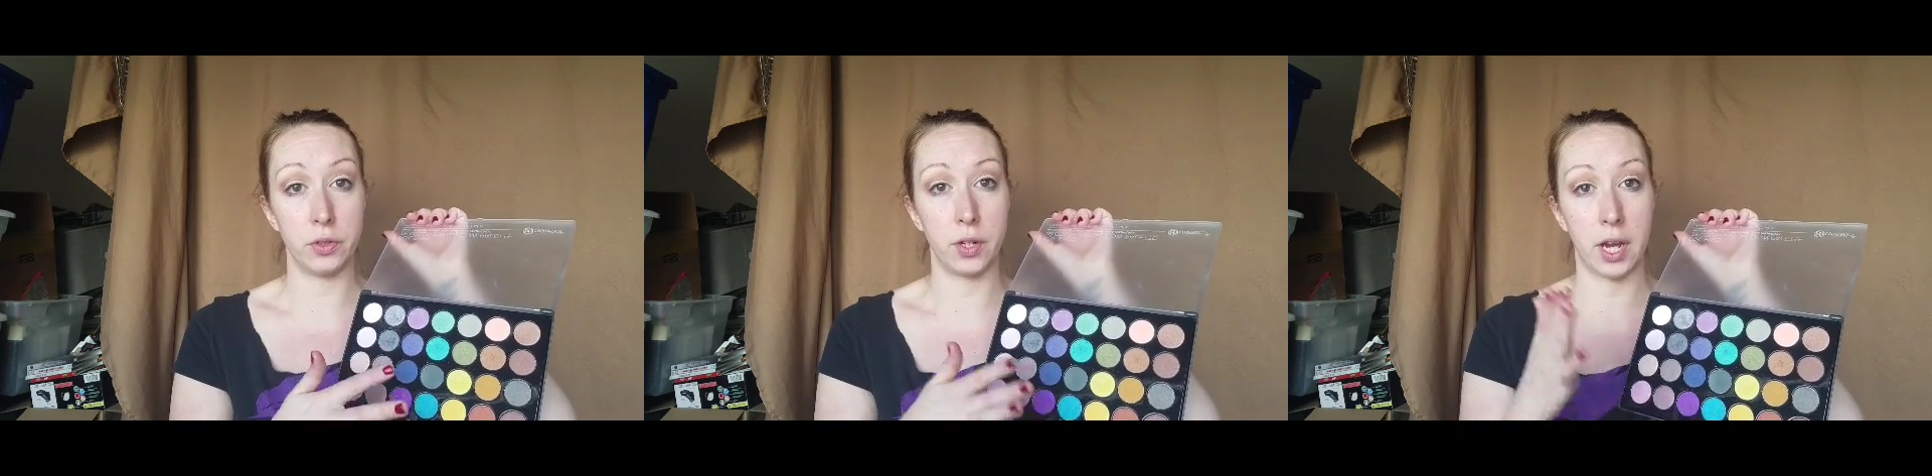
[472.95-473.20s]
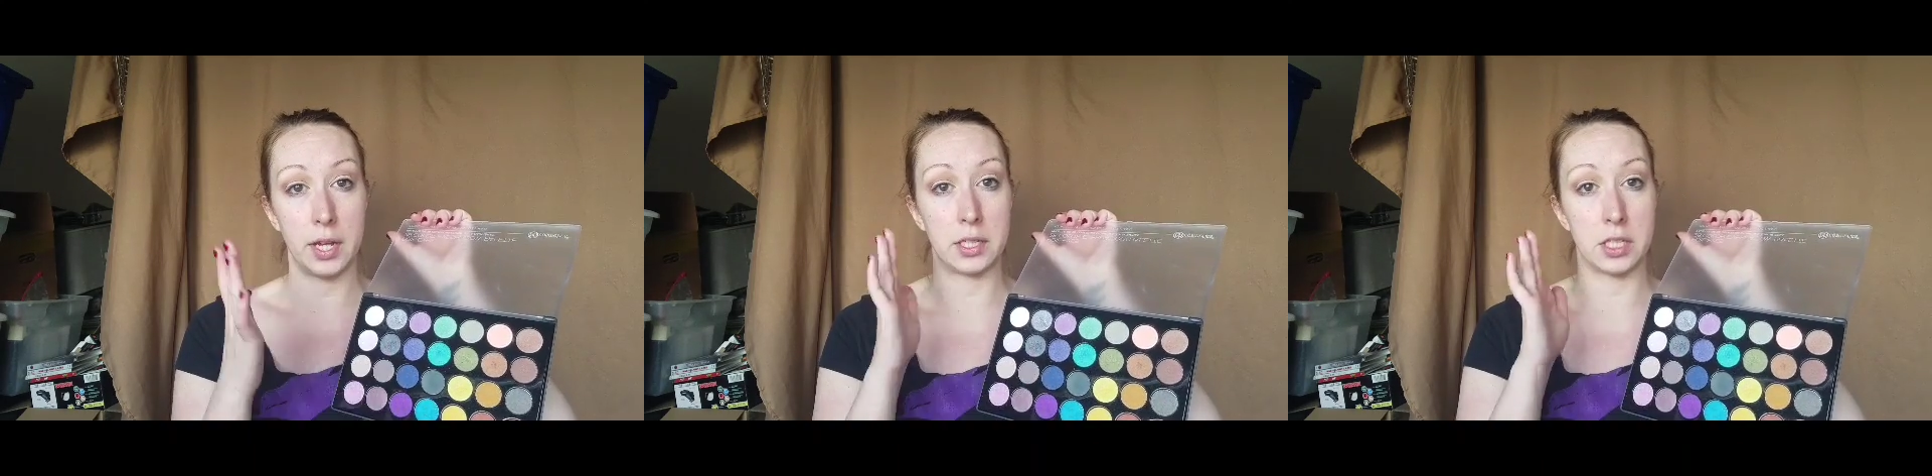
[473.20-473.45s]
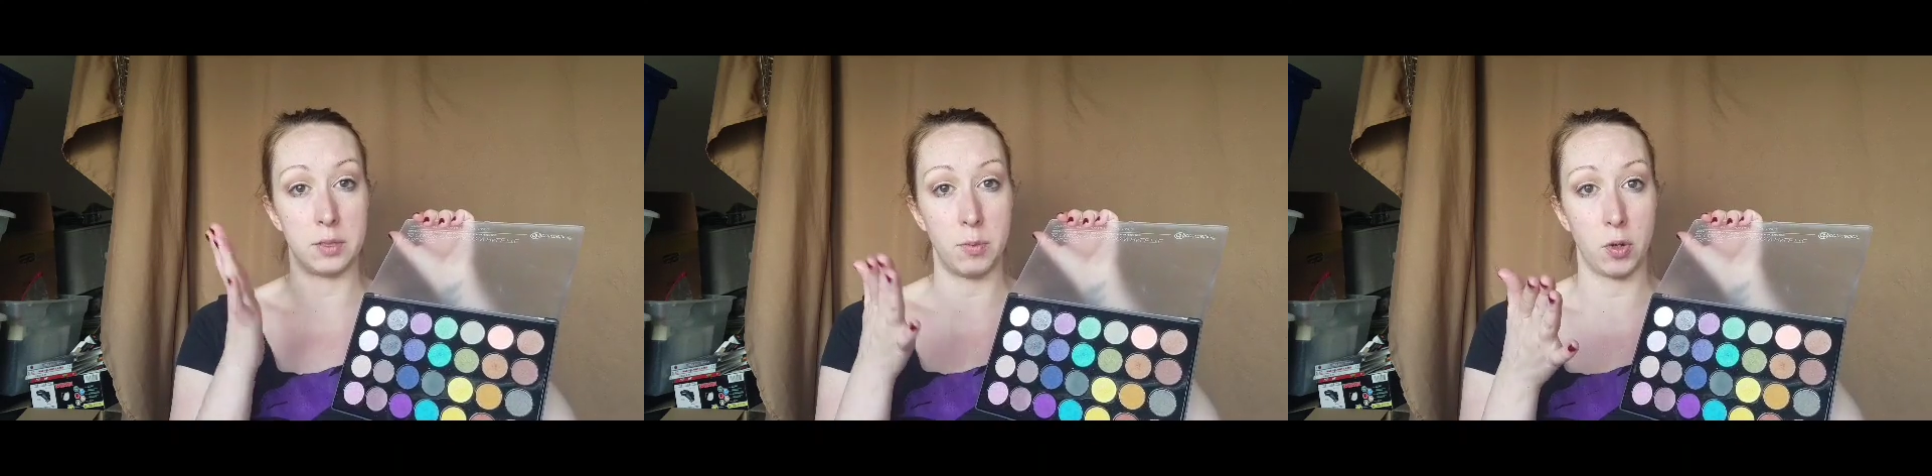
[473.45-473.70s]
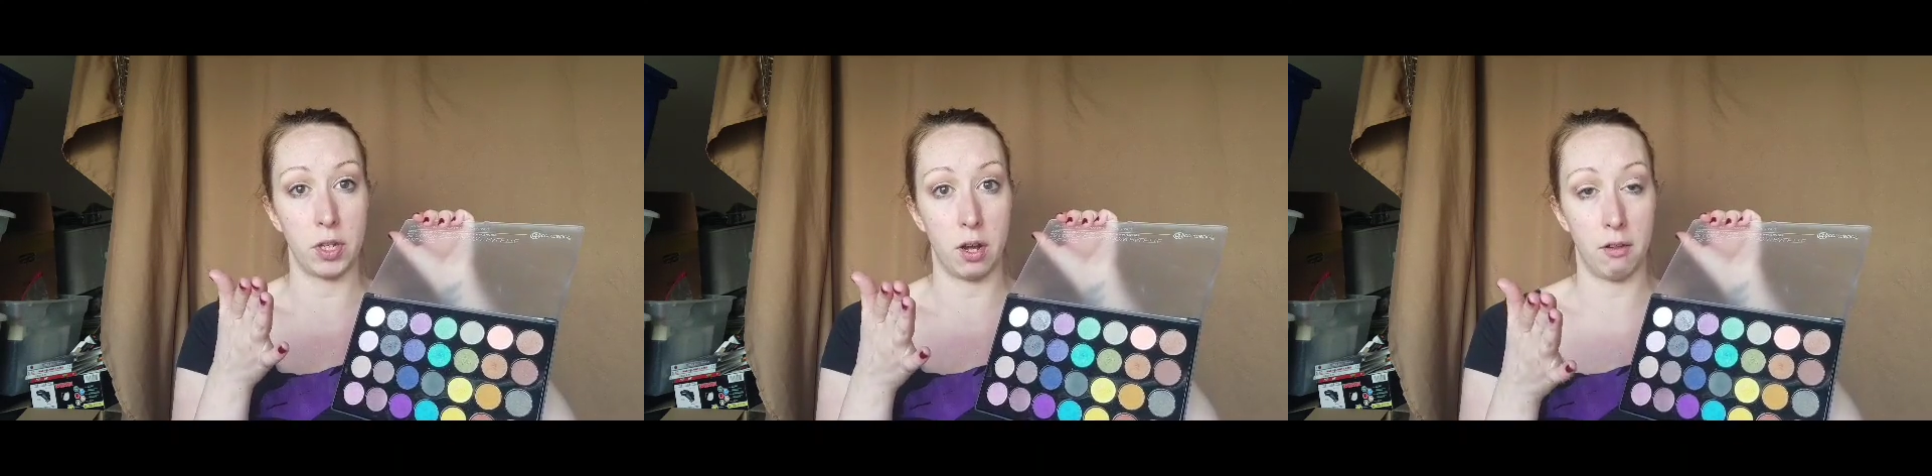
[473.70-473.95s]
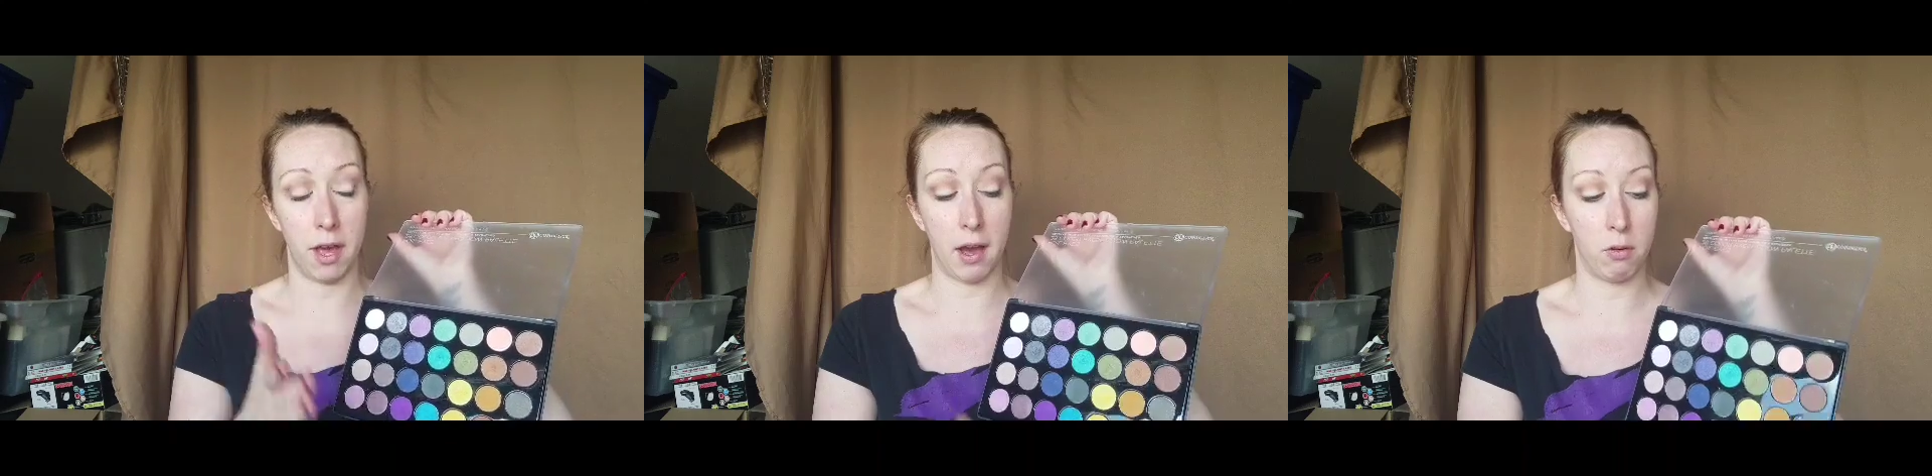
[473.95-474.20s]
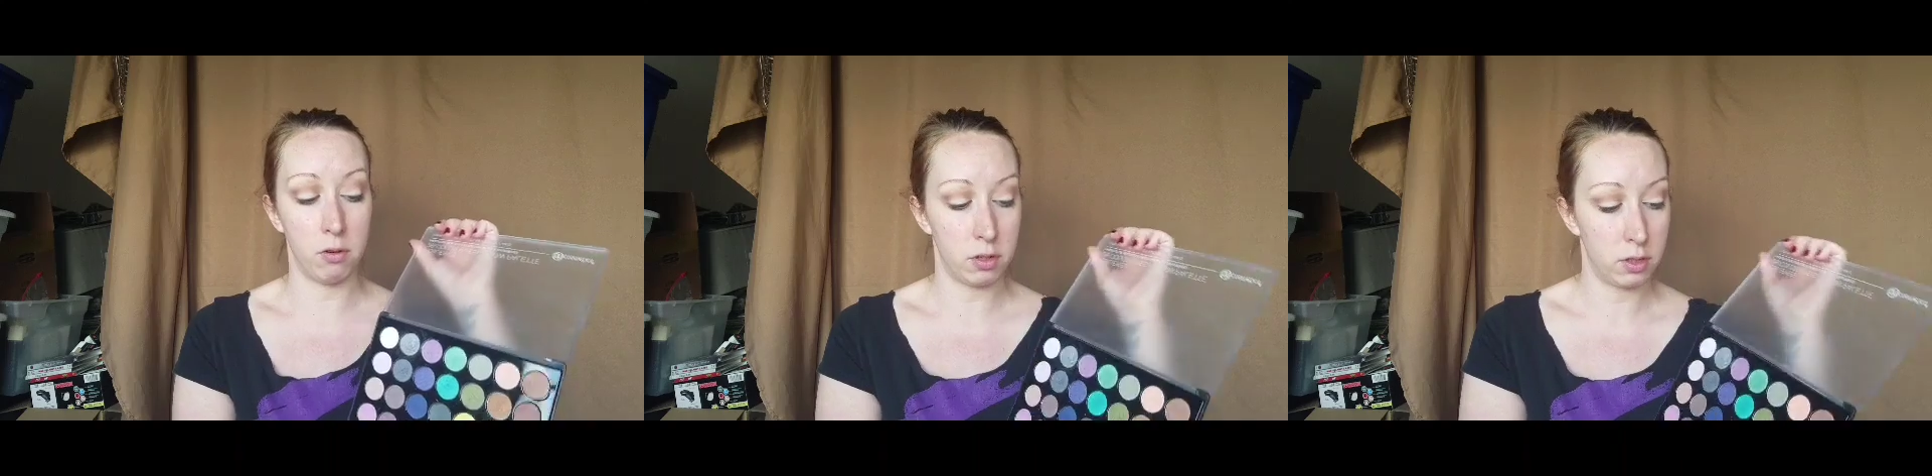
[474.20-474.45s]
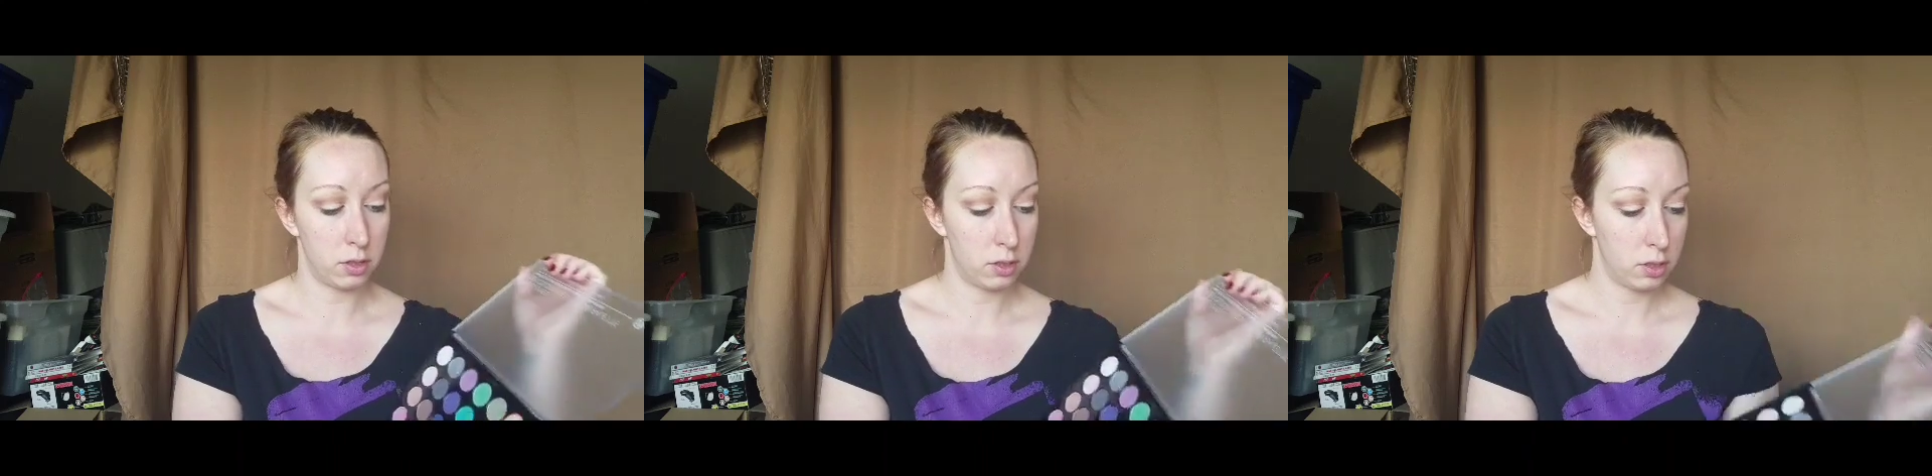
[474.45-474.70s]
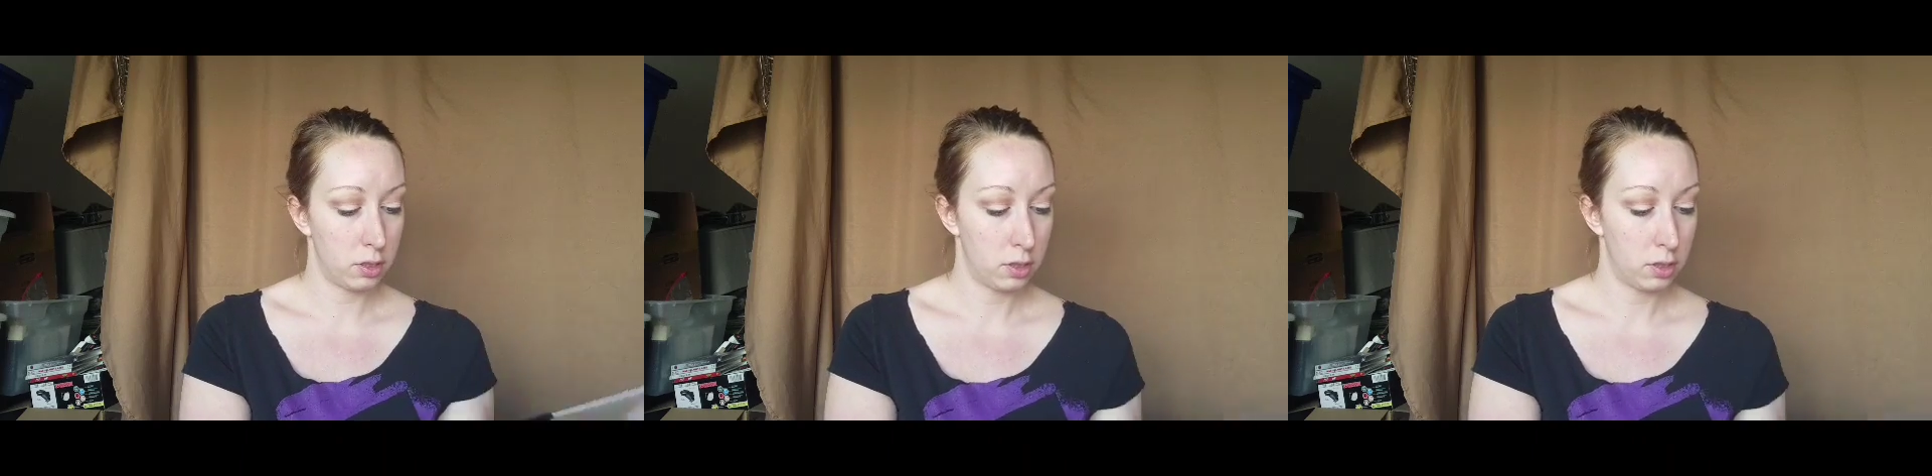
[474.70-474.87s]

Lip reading: the two to kind of smoke it all out.